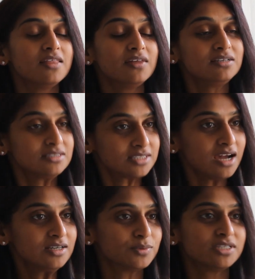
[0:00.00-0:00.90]
then
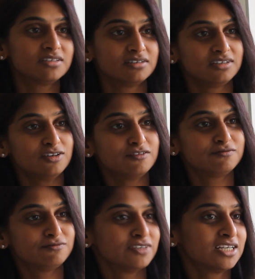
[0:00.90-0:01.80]
start with,
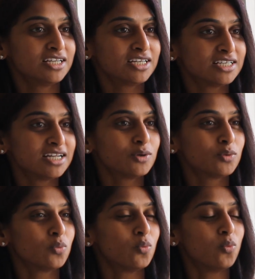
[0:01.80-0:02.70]
figuring it out.